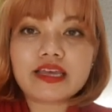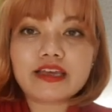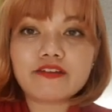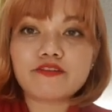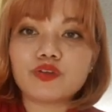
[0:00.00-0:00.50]

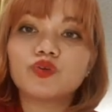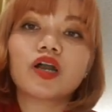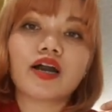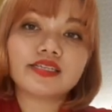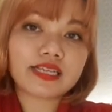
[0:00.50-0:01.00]
If you
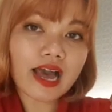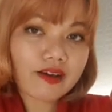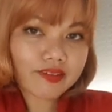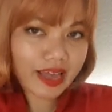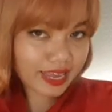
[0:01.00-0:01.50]
guys
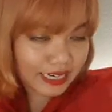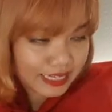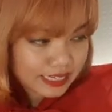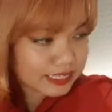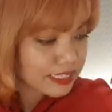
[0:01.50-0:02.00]
have
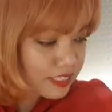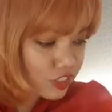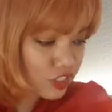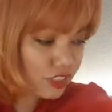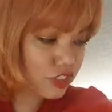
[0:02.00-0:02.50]
any
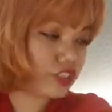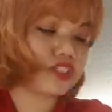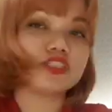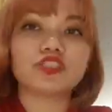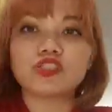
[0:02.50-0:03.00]

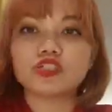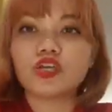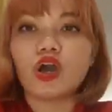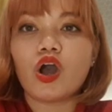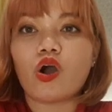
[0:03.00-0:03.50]
suggestions
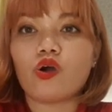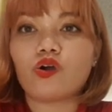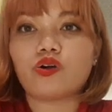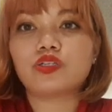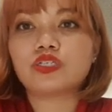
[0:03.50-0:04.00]

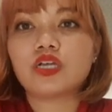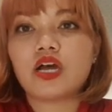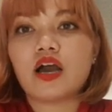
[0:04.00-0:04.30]
on